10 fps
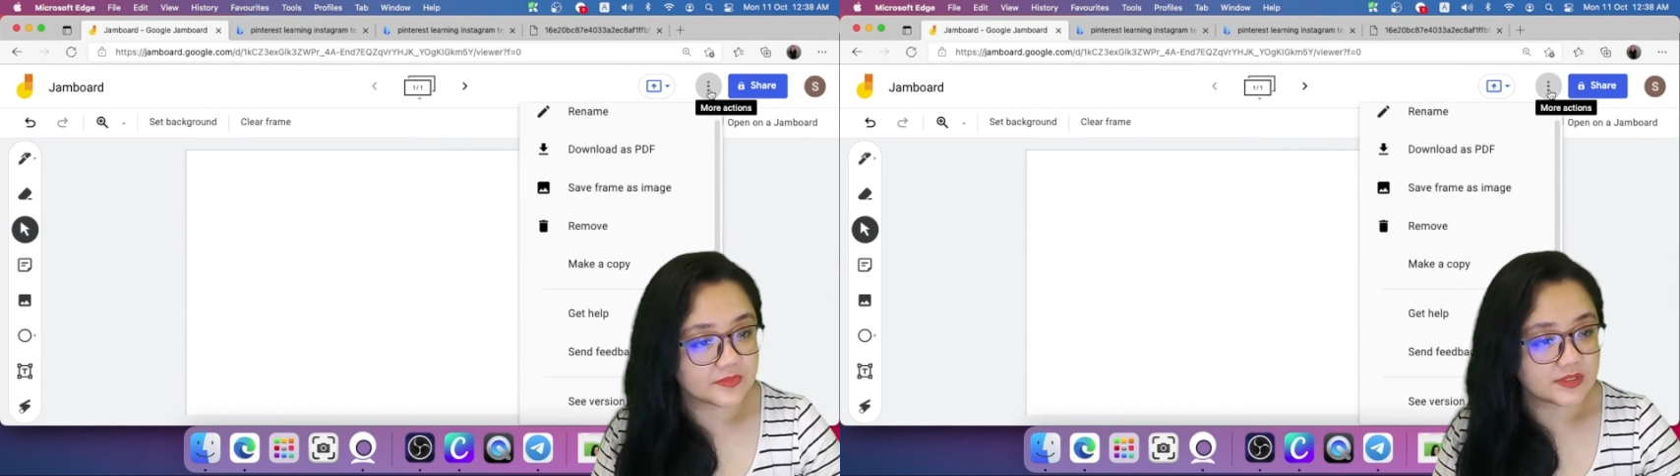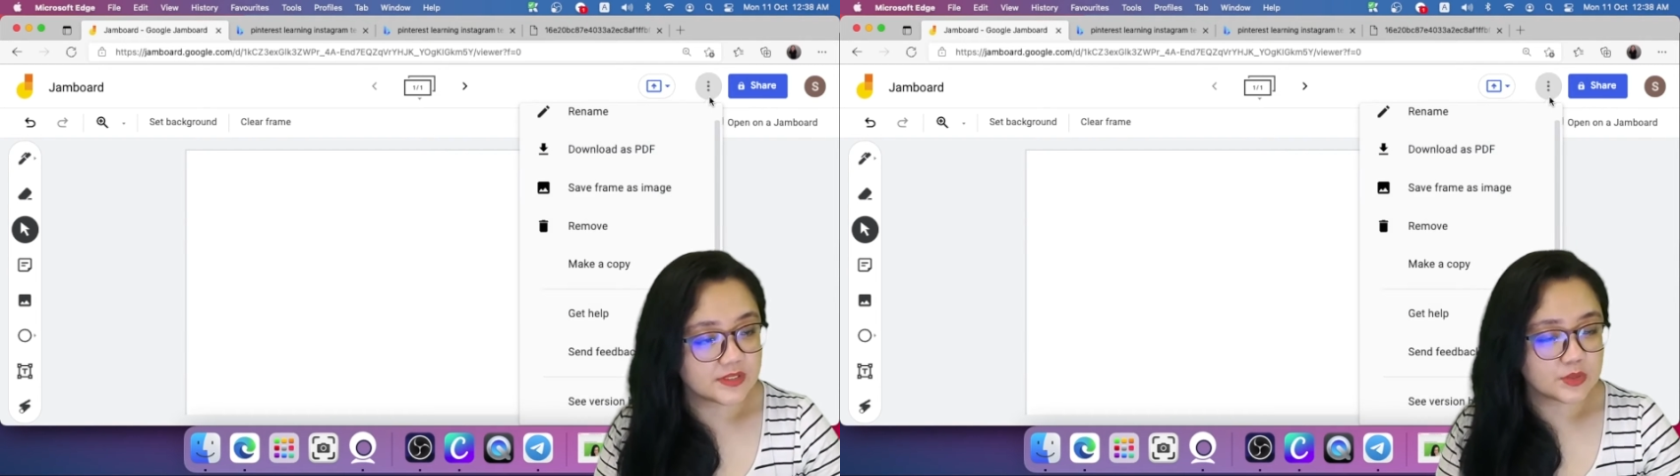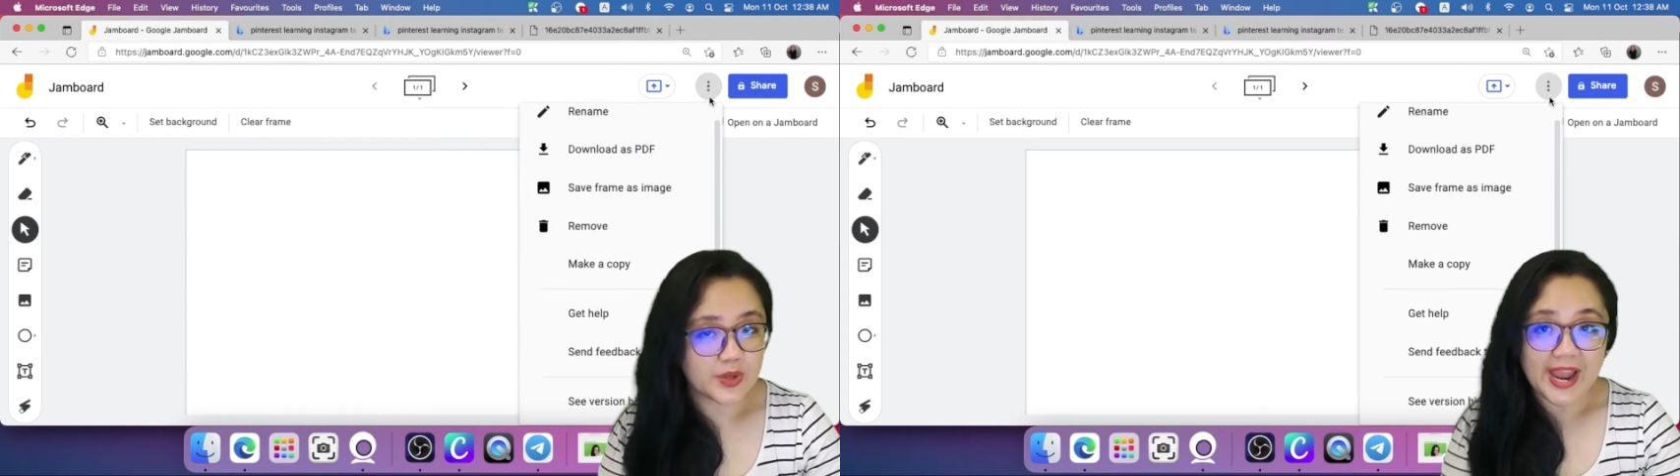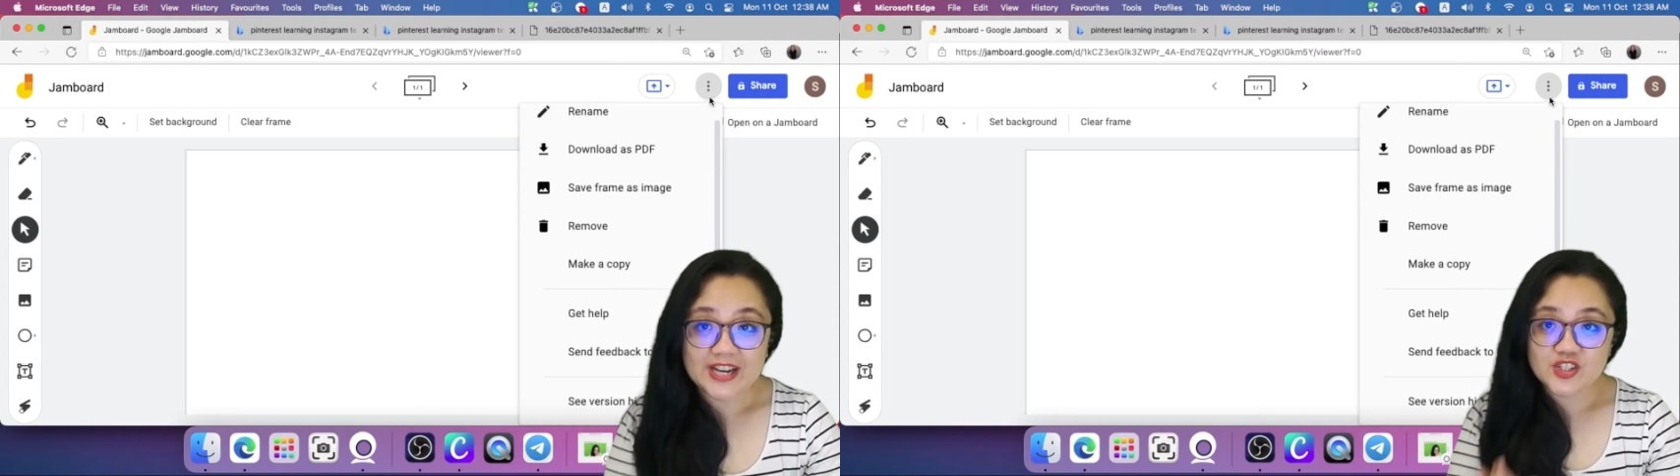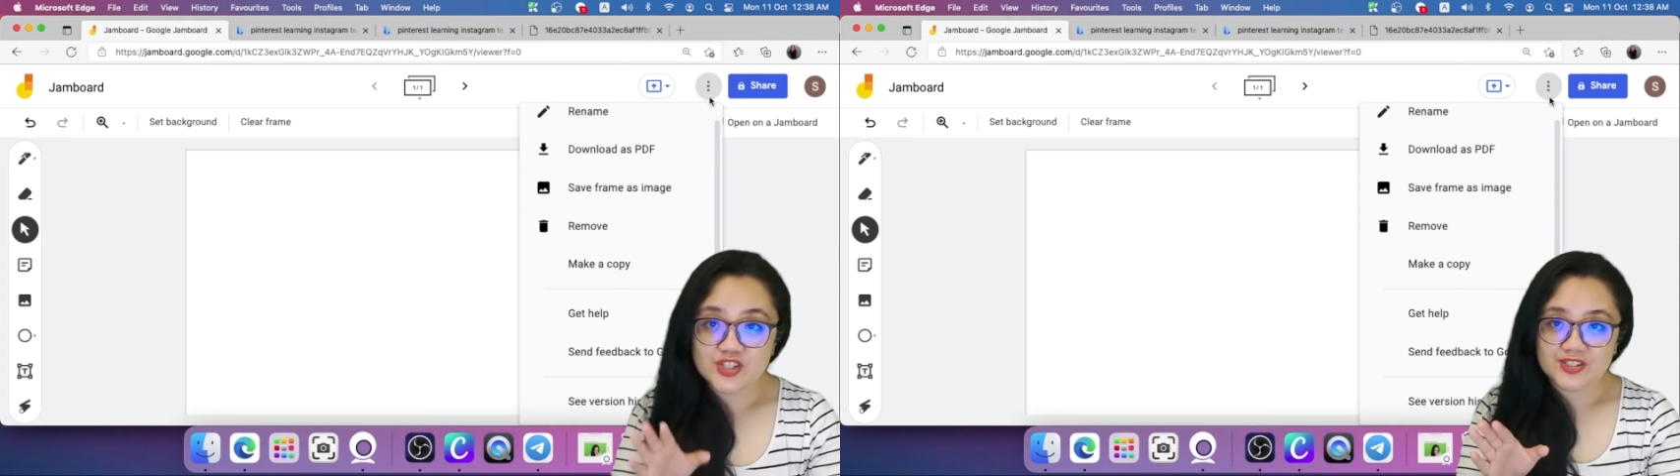So
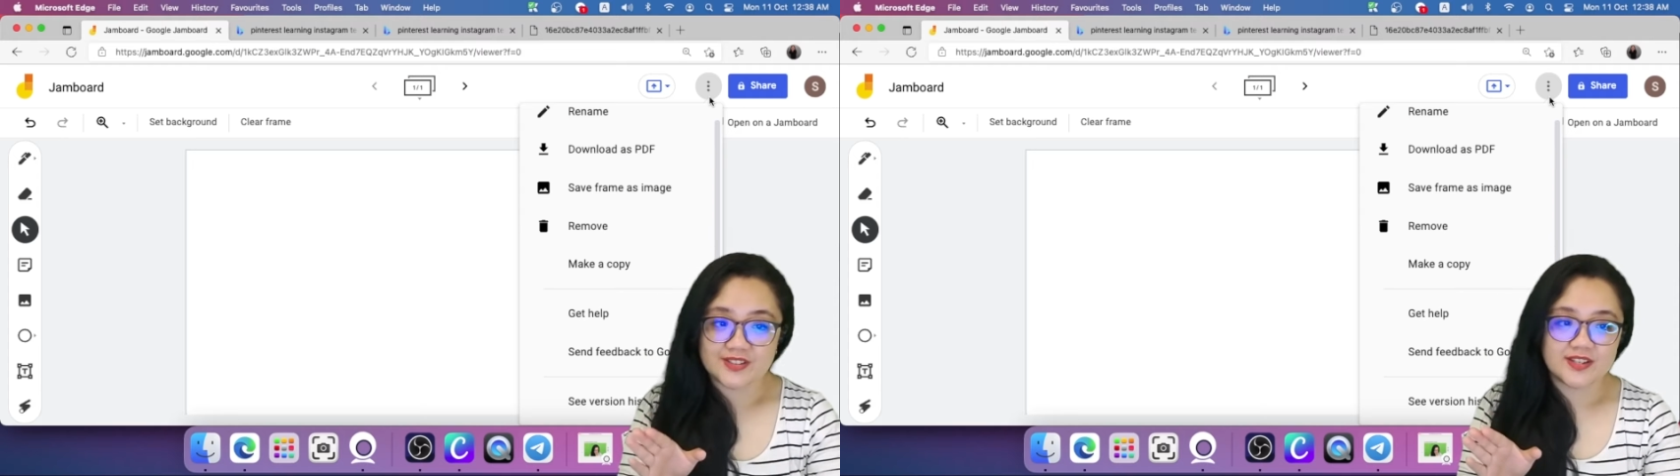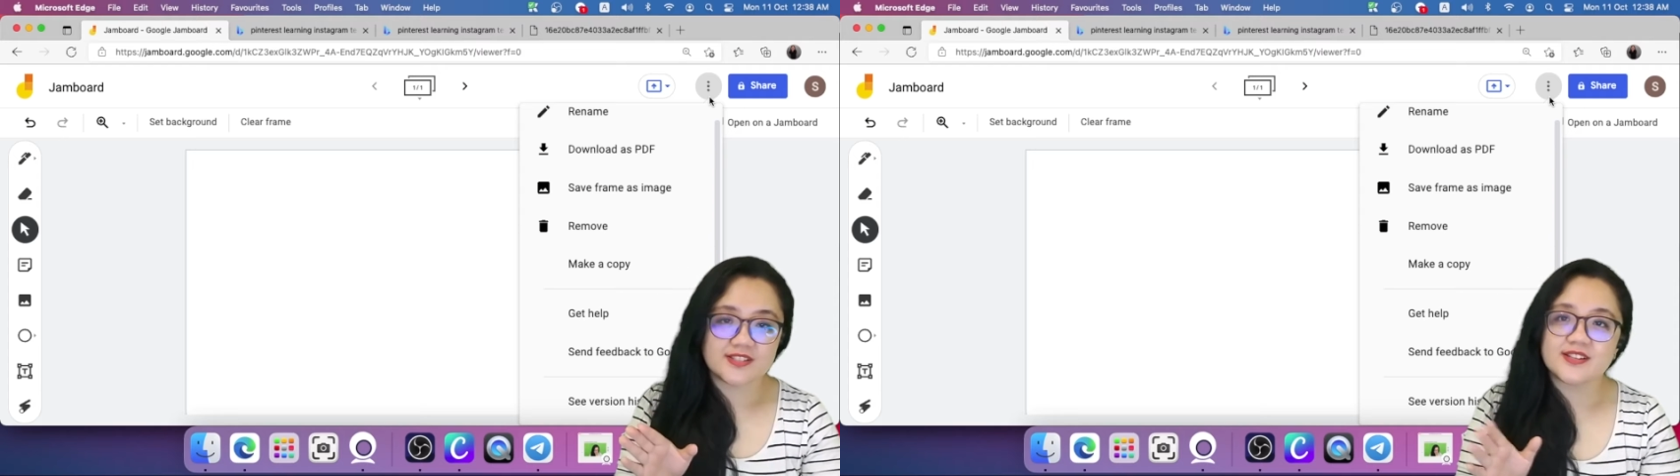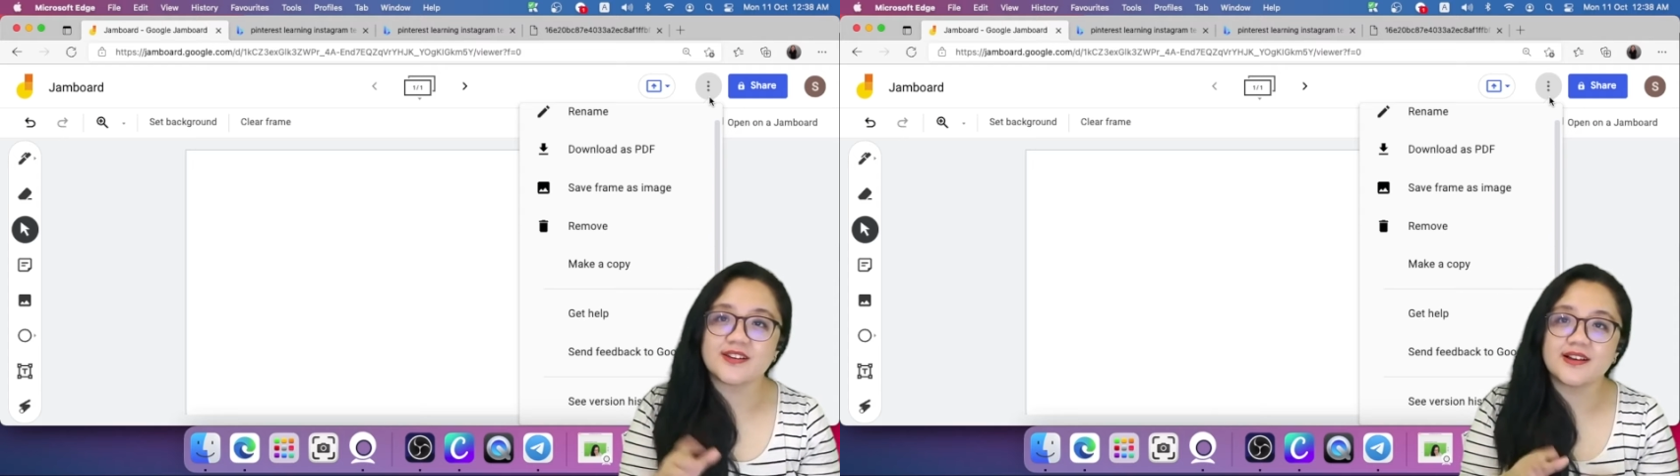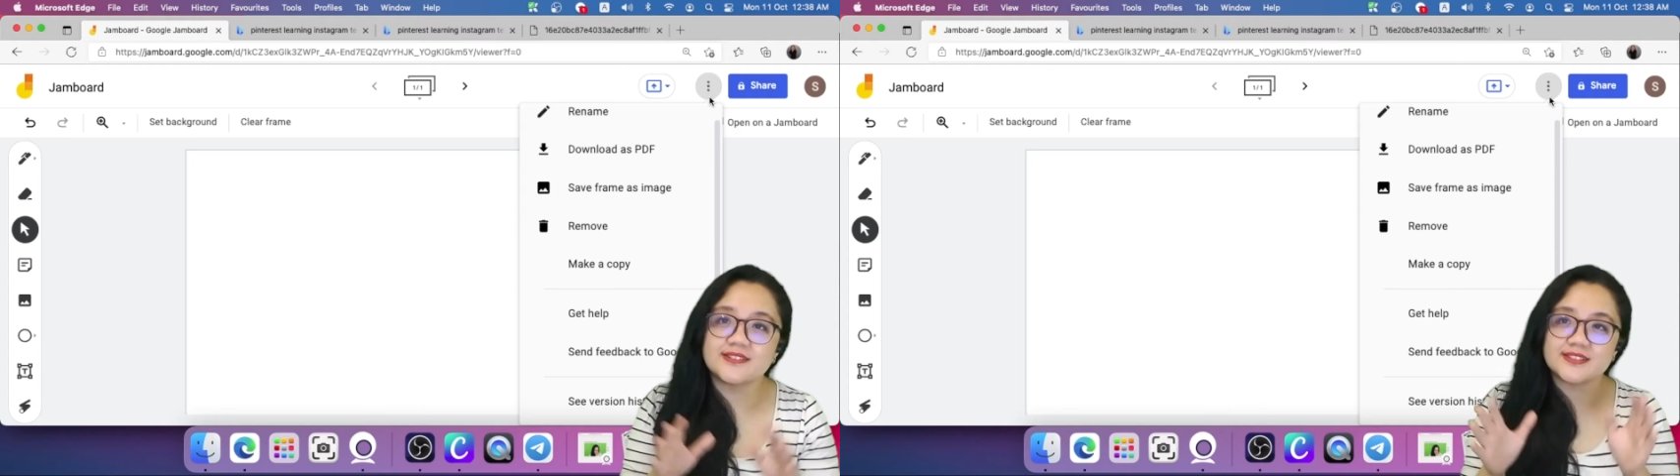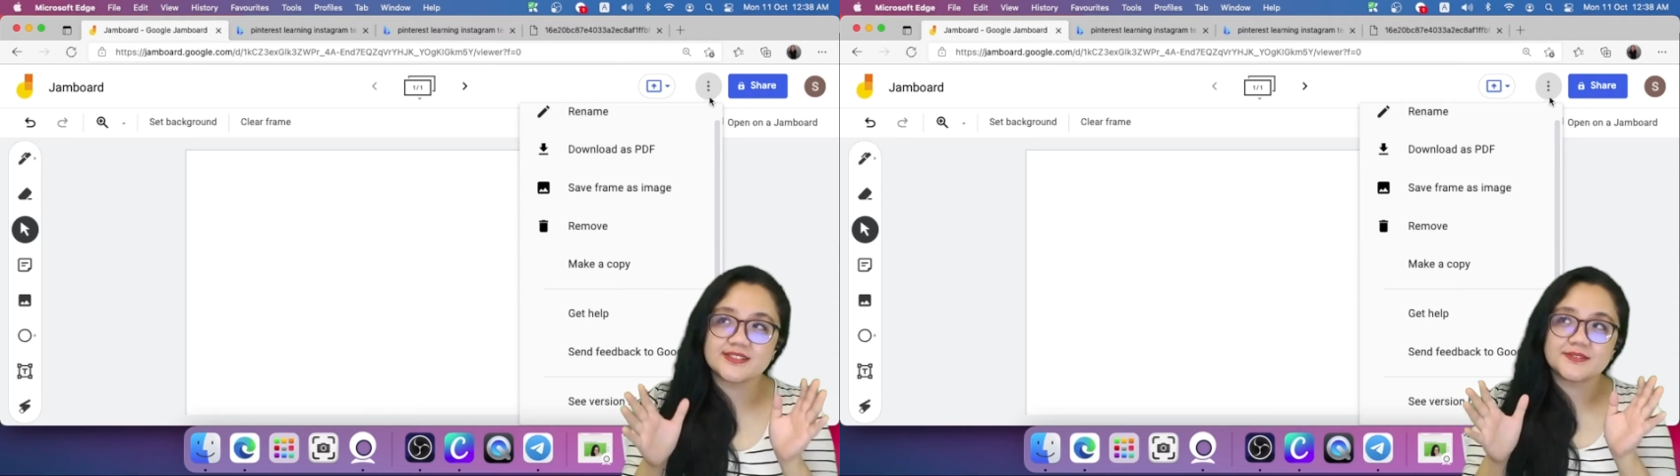action is
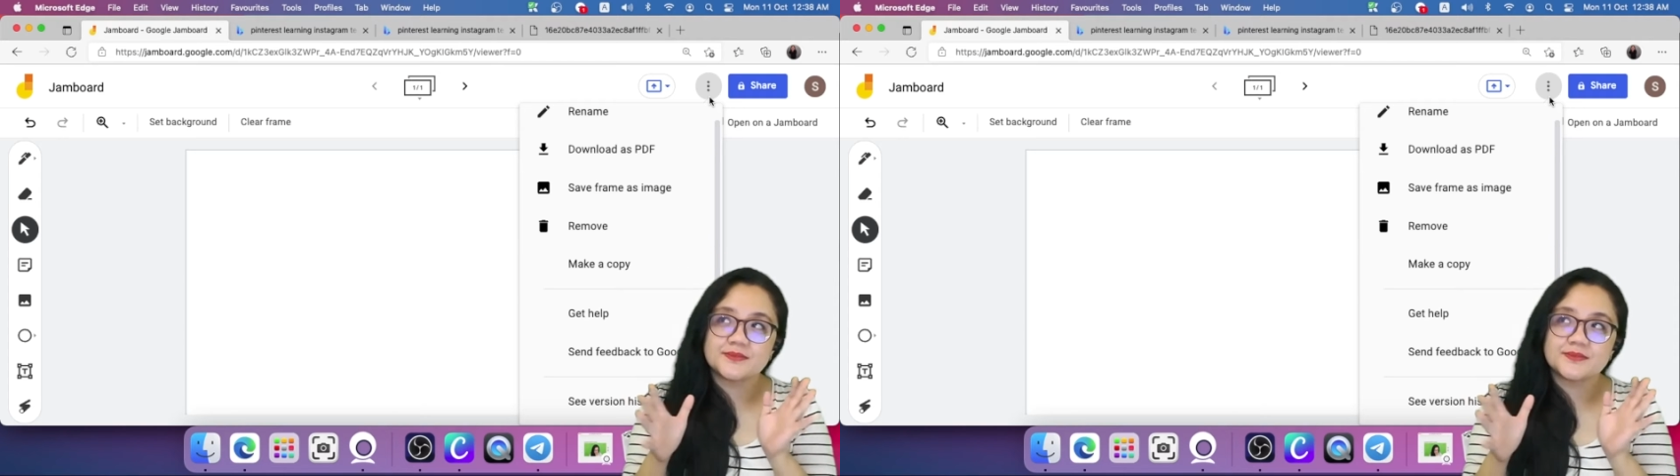another,